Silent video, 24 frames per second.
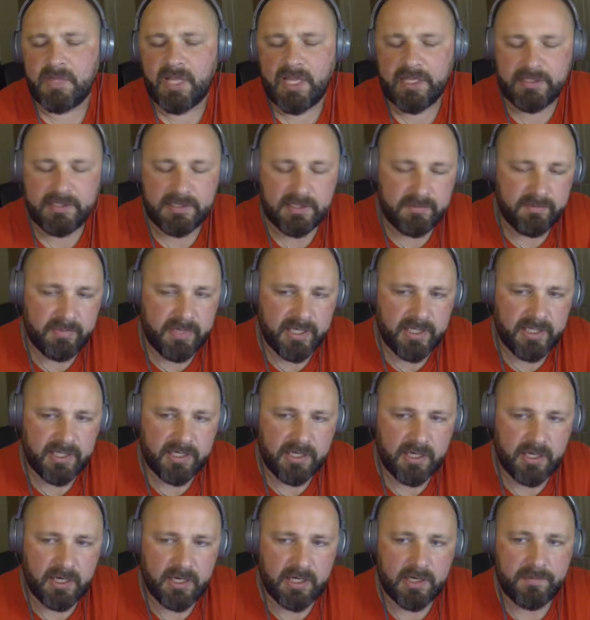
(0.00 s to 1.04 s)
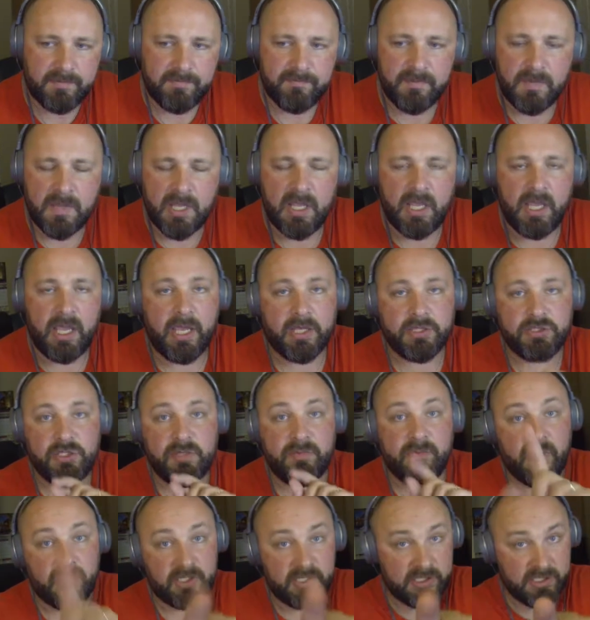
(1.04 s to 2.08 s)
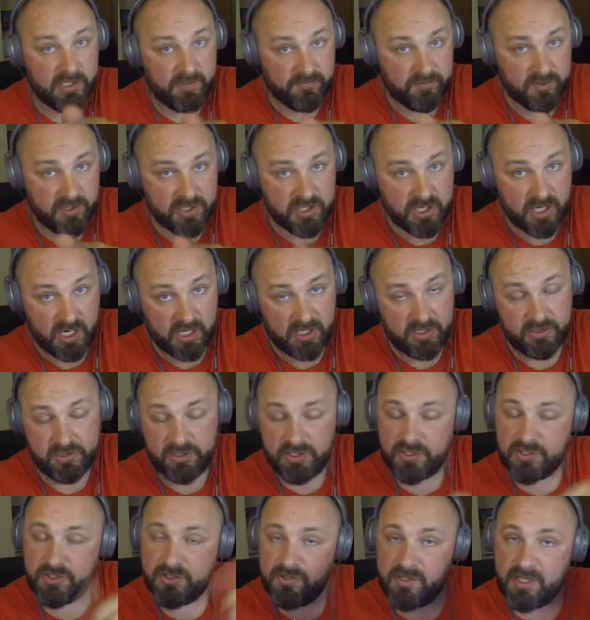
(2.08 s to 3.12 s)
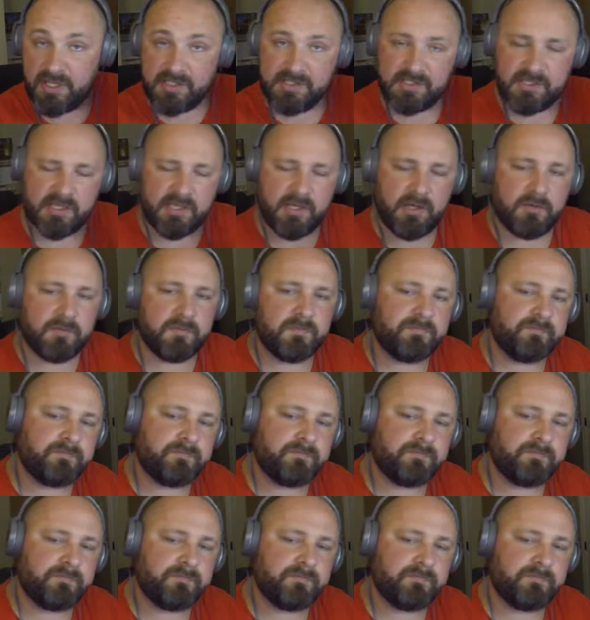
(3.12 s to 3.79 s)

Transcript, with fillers: I didn't buy the car I actually bought a different car just two days ago